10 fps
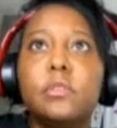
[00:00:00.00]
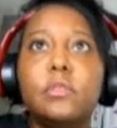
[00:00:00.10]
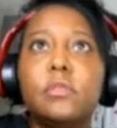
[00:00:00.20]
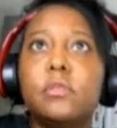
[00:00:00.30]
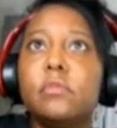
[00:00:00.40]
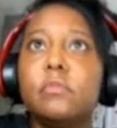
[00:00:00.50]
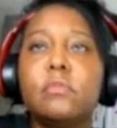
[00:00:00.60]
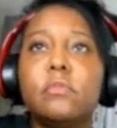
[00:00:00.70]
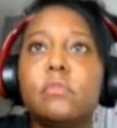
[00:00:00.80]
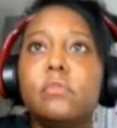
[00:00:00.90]

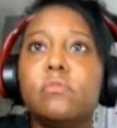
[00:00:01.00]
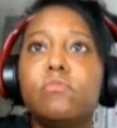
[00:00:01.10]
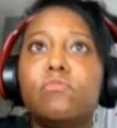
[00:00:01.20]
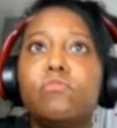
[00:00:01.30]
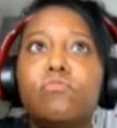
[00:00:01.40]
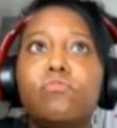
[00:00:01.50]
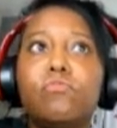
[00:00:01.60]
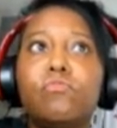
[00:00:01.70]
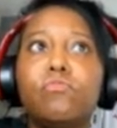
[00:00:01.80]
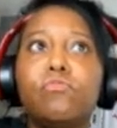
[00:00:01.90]

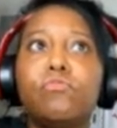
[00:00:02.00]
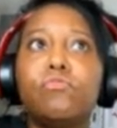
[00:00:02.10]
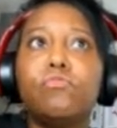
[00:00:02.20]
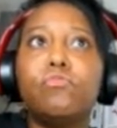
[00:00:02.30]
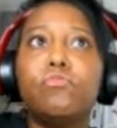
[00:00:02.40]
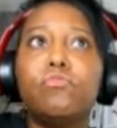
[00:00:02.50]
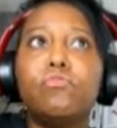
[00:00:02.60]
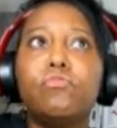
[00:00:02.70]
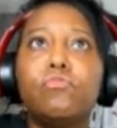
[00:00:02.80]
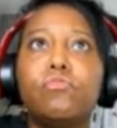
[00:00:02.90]

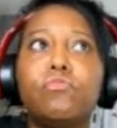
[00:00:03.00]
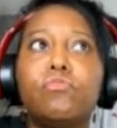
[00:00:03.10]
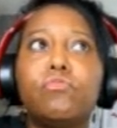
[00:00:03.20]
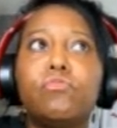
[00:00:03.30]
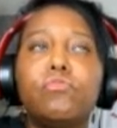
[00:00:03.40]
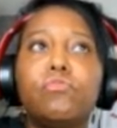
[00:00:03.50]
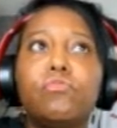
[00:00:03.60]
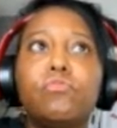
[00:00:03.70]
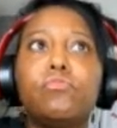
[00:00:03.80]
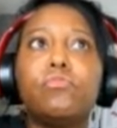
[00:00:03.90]

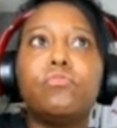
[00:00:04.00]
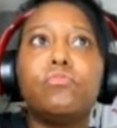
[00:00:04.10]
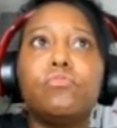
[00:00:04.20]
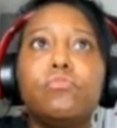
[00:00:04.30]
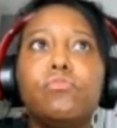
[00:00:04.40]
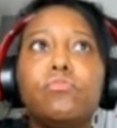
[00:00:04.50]
(not speaking)